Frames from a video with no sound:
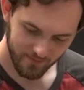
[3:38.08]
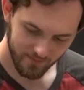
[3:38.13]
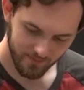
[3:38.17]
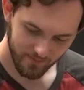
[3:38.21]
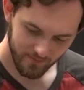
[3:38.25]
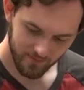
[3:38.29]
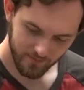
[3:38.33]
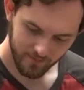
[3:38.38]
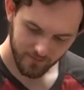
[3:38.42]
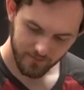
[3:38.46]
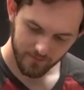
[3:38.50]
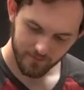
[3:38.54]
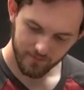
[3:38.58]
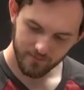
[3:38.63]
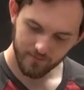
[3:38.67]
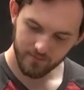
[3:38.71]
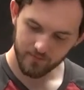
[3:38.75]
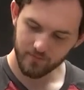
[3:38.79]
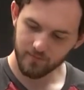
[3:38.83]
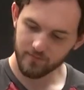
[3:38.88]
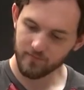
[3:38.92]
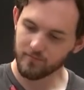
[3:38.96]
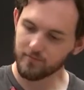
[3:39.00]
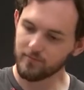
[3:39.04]

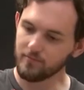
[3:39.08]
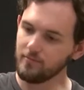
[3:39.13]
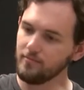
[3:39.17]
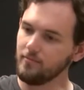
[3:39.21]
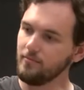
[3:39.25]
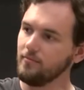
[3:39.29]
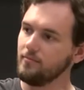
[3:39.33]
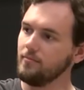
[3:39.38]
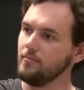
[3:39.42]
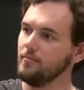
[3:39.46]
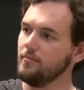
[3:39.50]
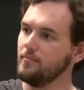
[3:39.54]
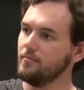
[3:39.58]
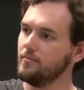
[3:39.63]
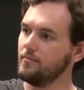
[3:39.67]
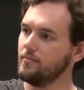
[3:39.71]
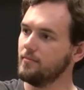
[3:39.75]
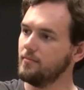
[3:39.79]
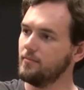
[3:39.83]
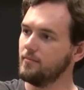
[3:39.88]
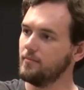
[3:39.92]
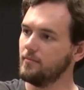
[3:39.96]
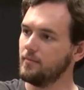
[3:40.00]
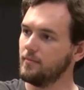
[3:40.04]

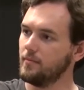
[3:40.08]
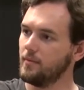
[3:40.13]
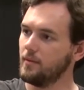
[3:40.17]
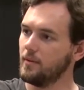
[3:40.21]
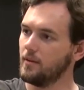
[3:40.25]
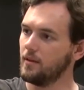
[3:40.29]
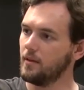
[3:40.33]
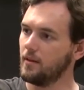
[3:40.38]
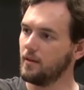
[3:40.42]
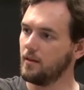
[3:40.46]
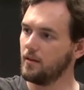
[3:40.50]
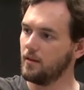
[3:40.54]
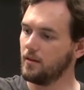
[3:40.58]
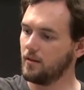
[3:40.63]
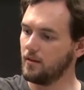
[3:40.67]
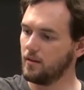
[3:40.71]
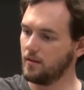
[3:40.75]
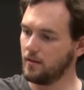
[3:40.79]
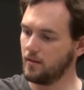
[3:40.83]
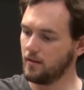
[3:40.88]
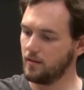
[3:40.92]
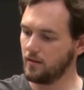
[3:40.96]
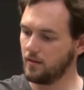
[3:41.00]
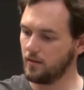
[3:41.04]

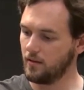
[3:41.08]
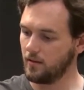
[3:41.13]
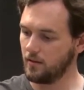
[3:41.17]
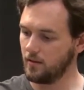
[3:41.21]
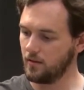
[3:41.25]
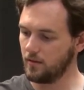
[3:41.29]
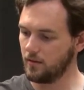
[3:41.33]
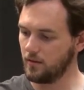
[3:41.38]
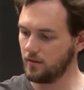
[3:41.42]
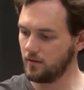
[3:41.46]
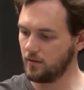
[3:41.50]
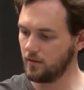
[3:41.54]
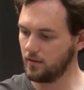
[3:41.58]
No one is speaking in this clip.